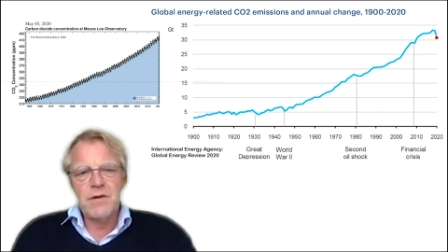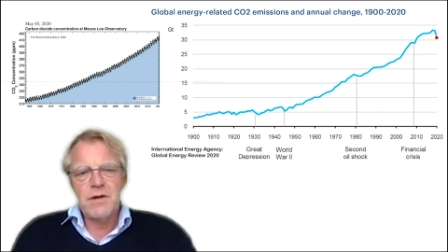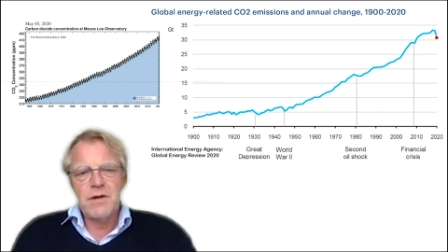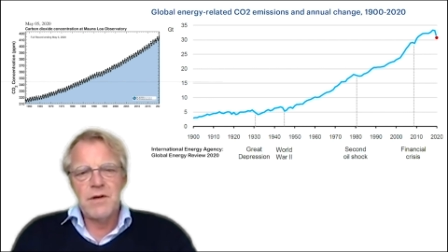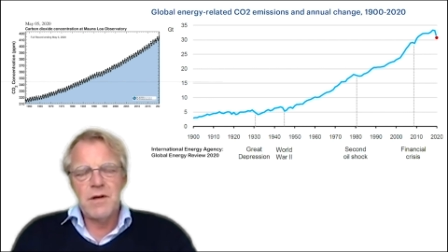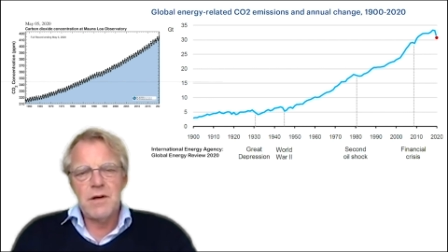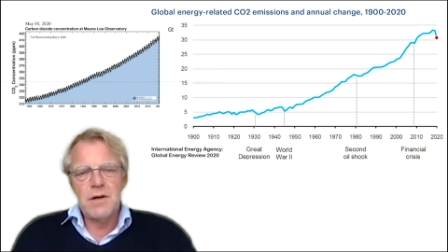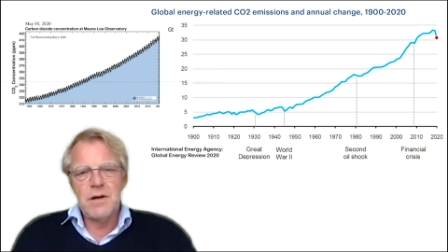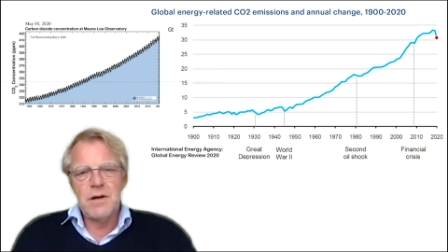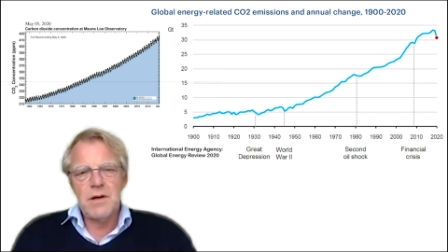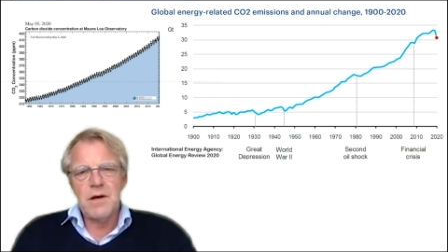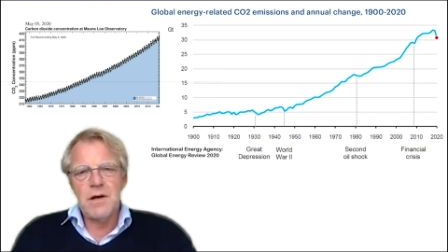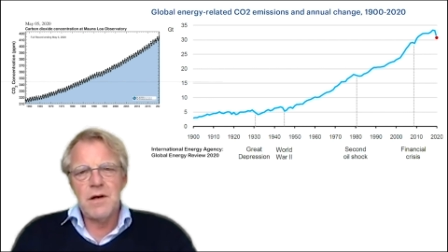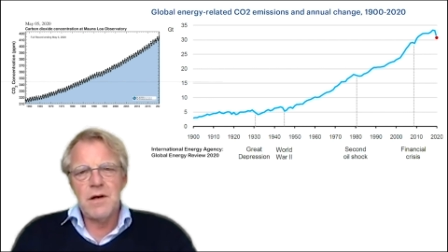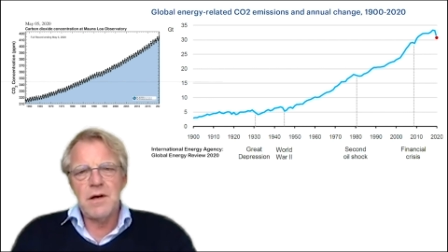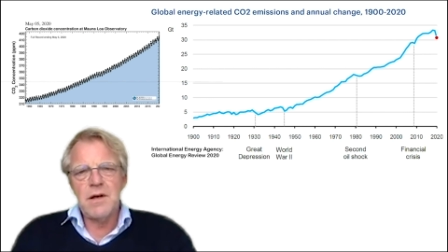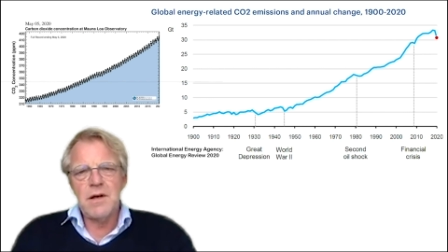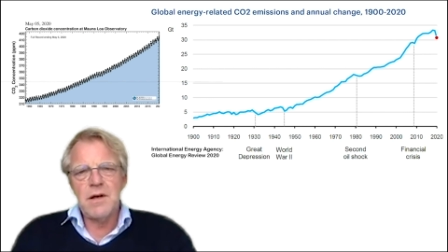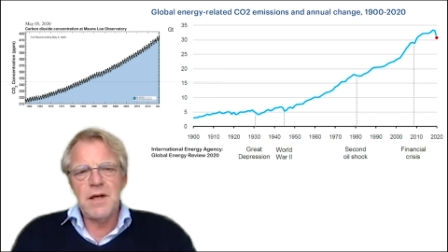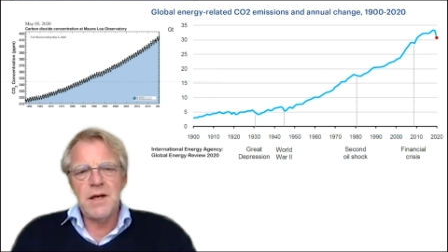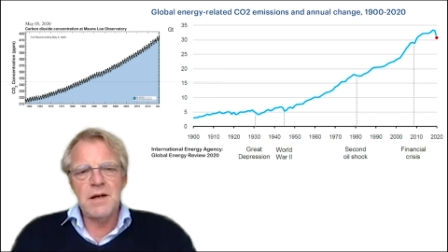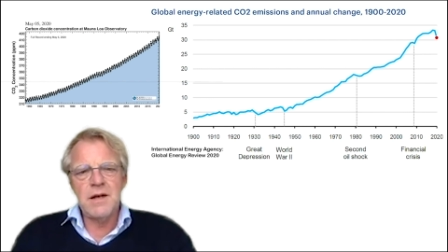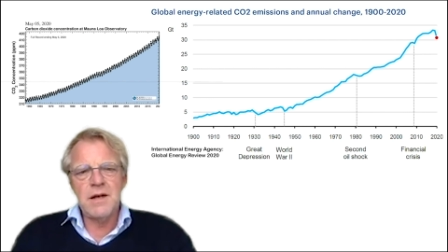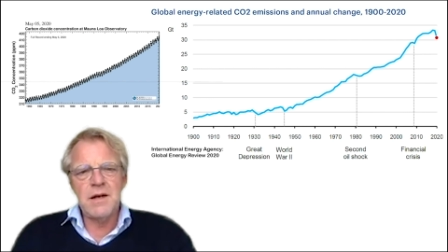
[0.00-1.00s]
uh,
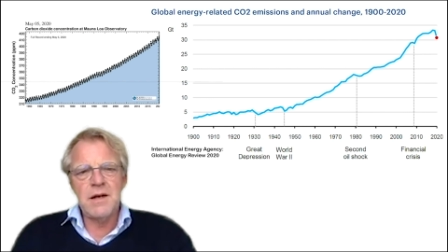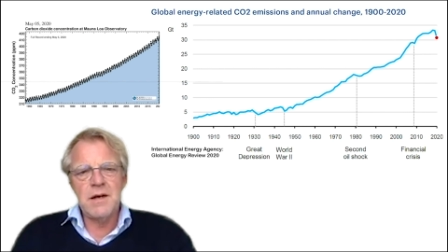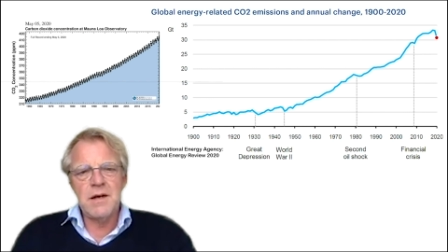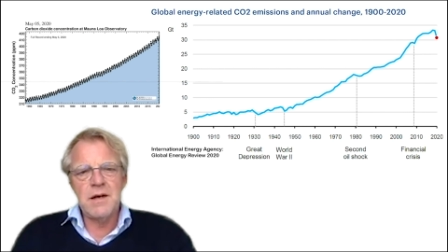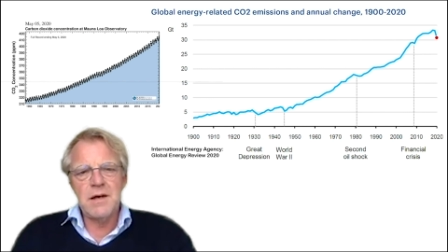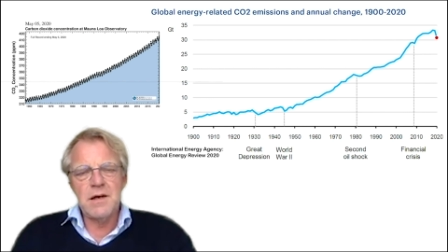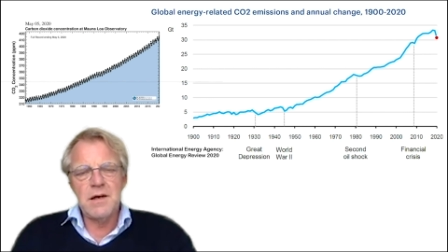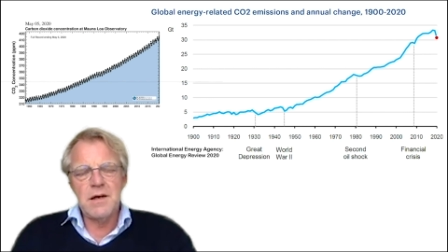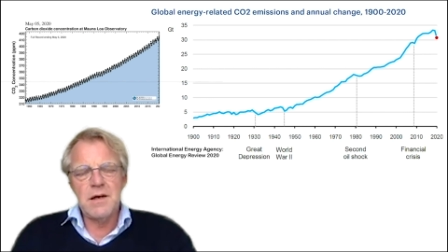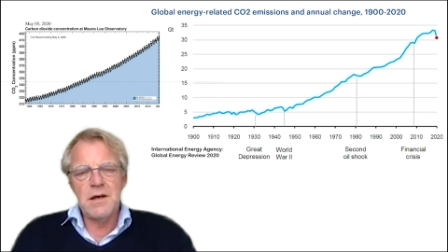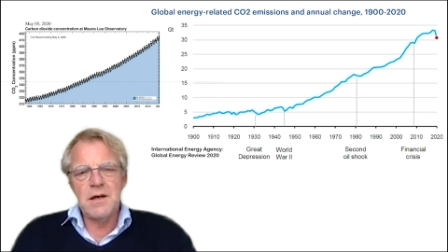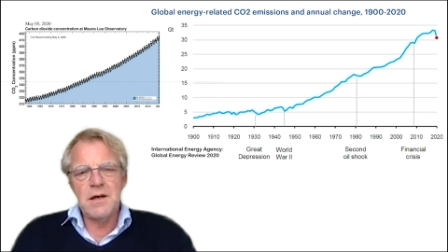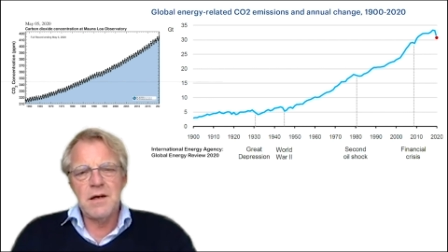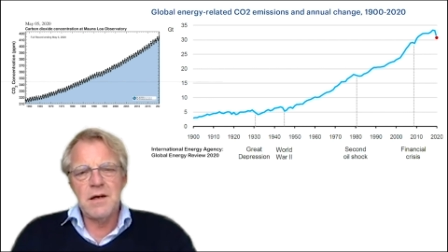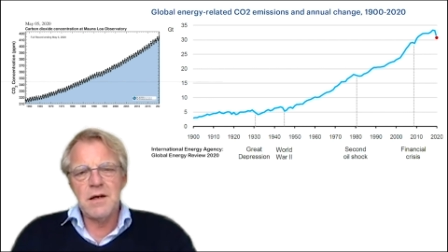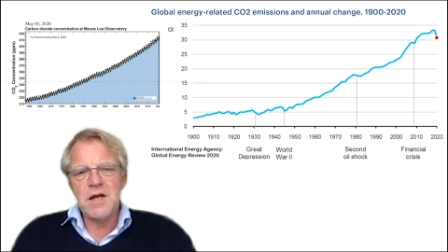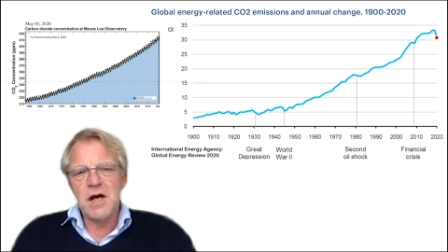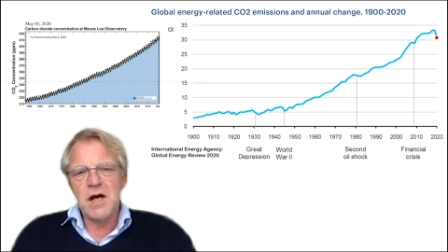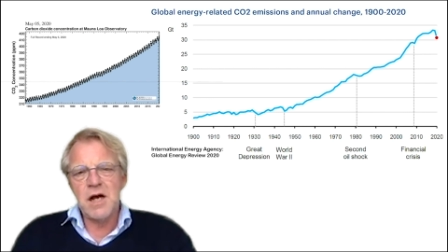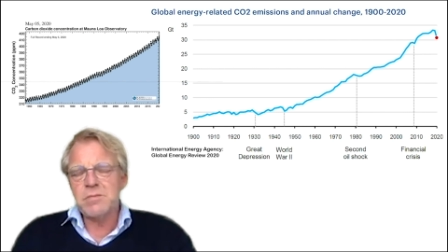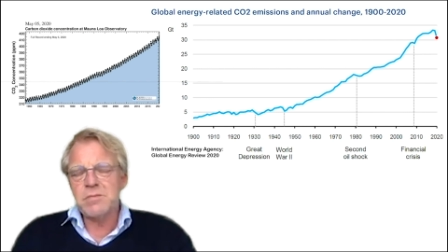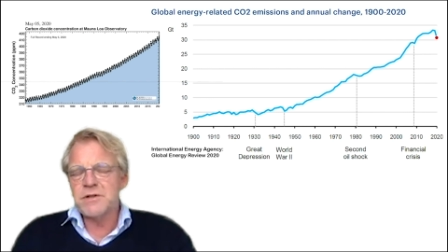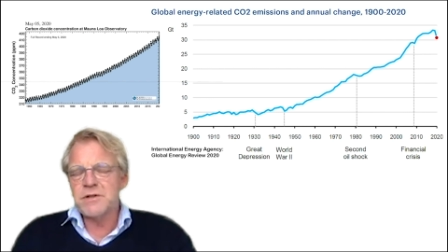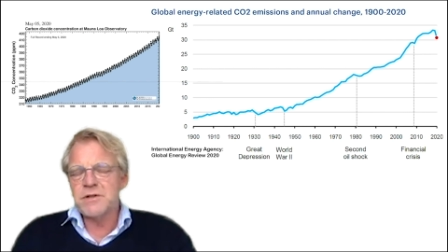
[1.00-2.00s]
in uh,
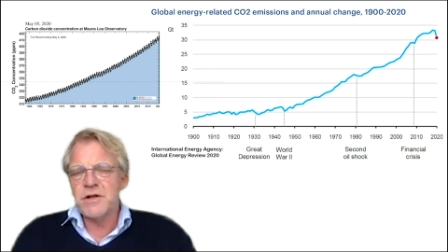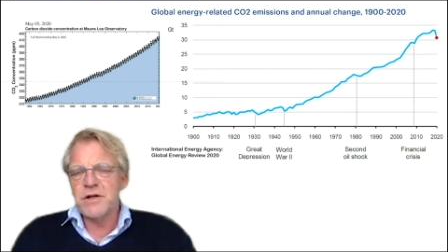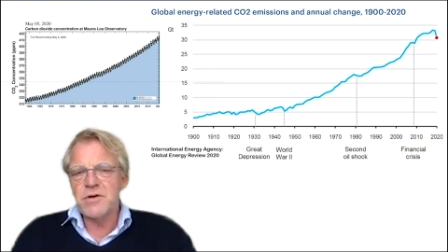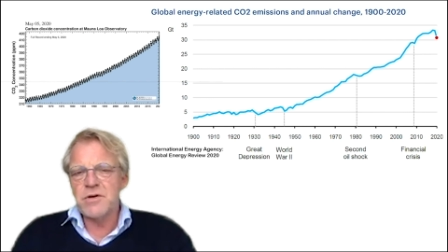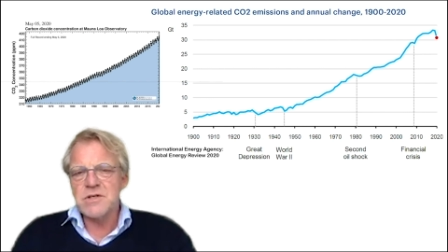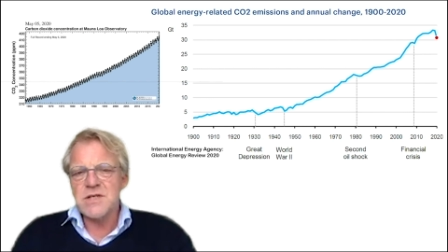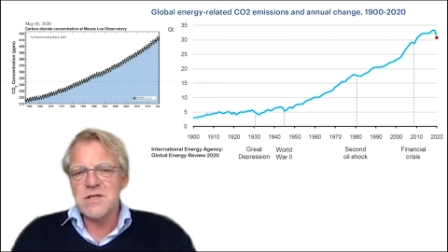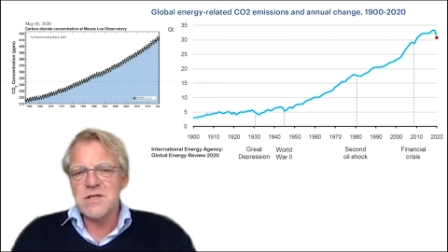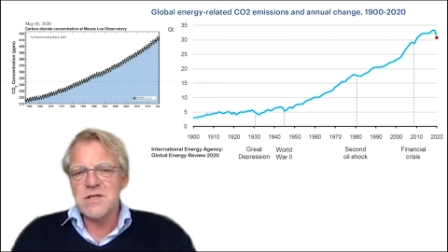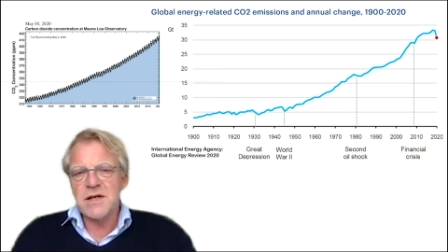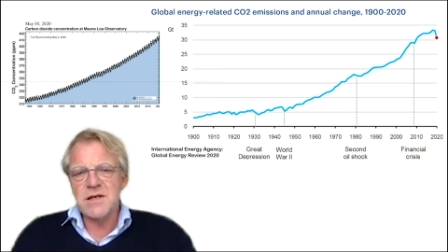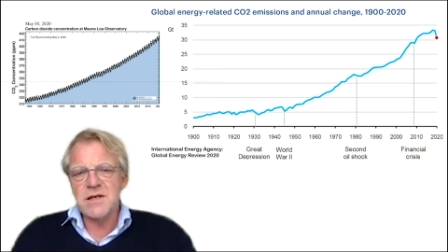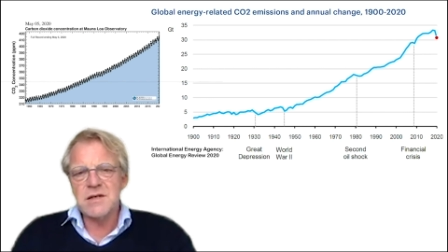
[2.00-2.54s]
carbon dioxide